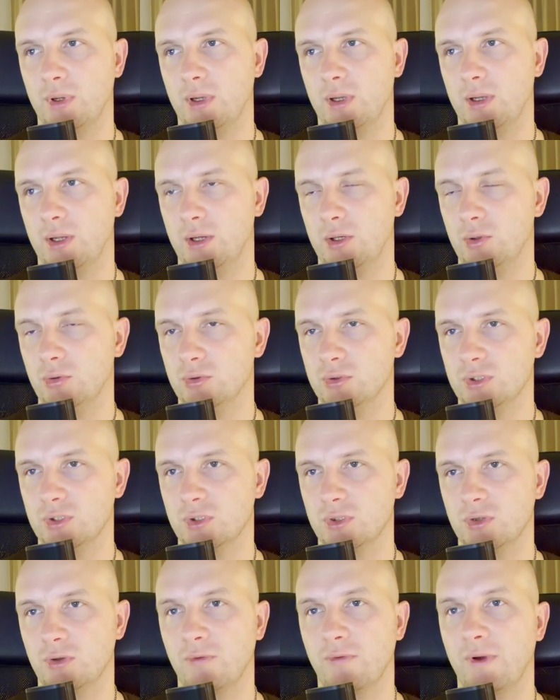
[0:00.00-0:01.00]

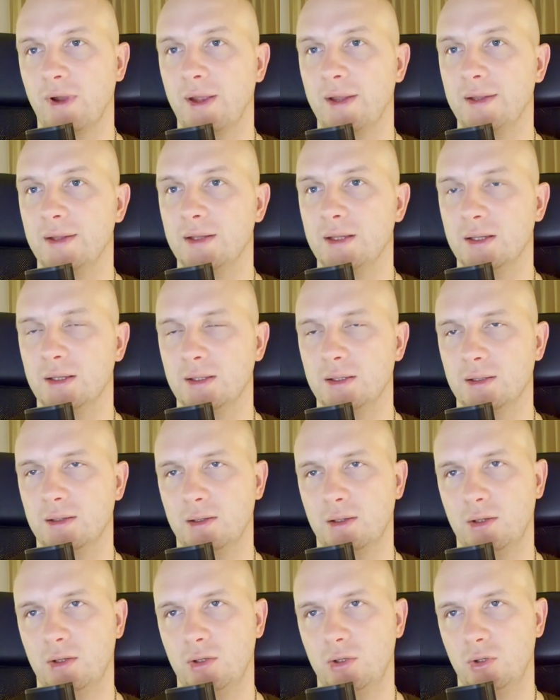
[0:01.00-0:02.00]
user to find
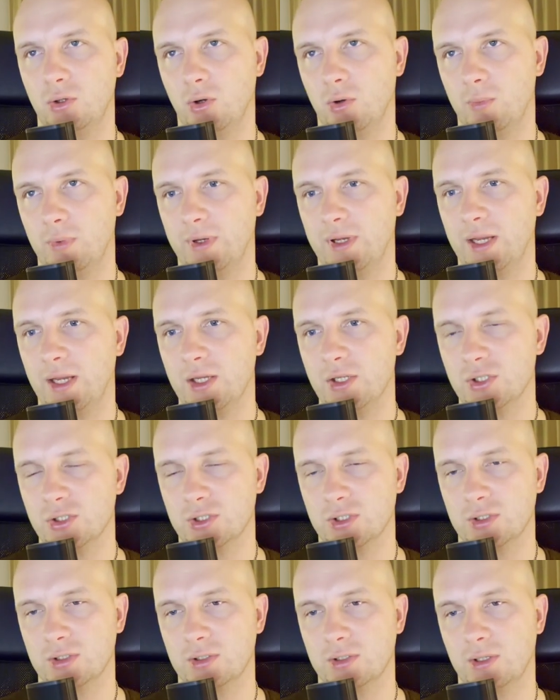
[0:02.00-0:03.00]
your
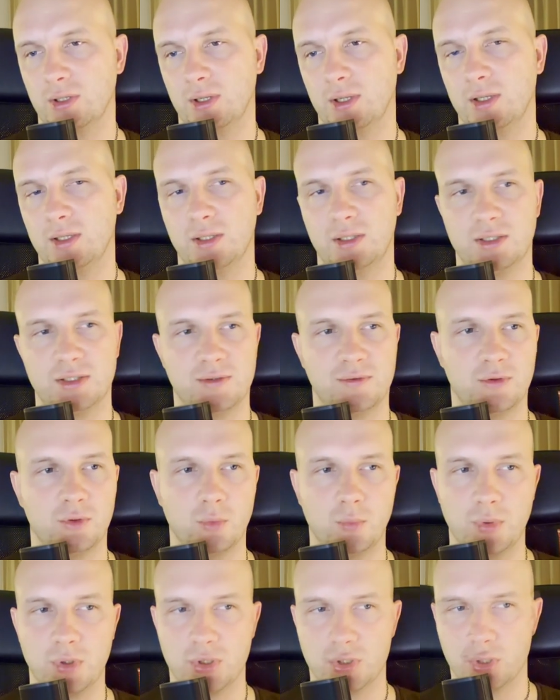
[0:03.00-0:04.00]
application, and it will
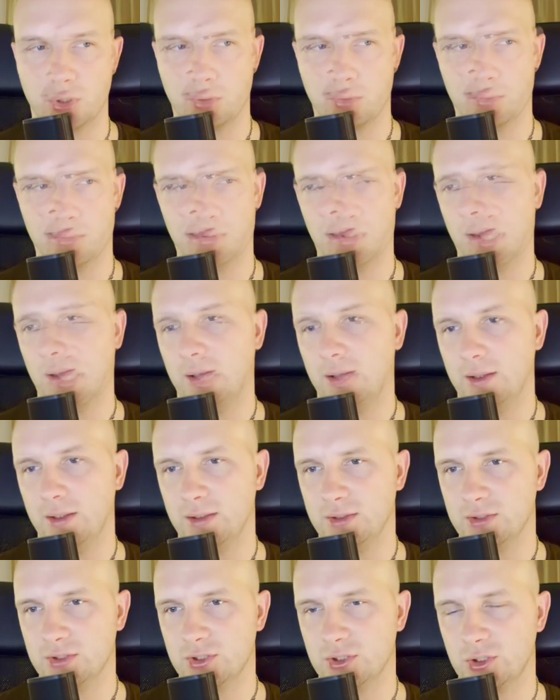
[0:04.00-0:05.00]
be shown
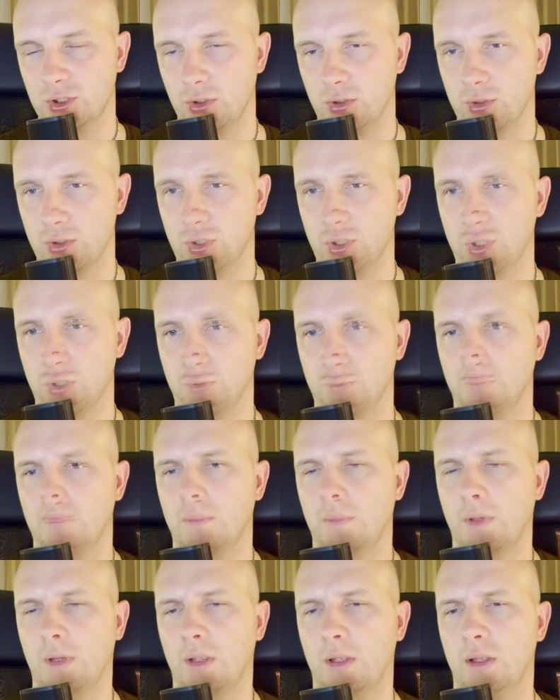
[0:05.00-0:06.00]
in search.
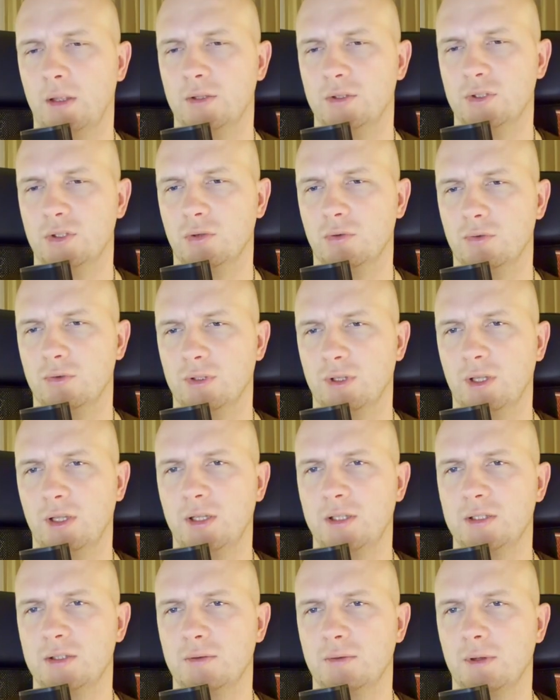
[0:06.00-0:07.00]
So the
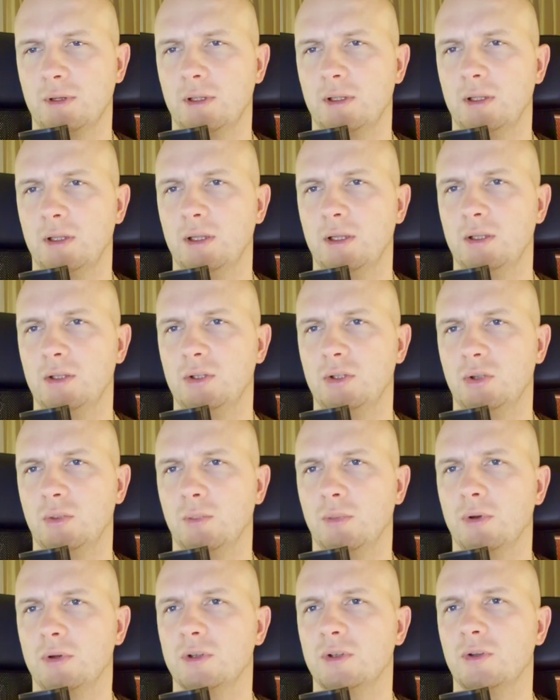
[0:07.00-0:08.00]
next one is
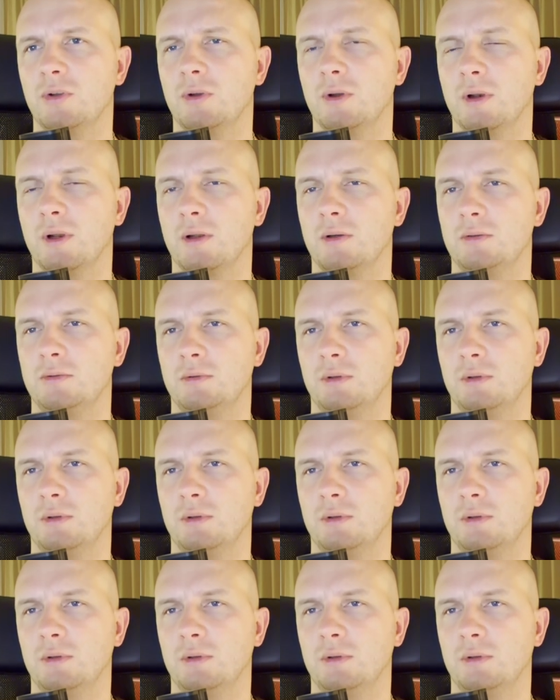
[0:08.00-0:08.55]
support URL.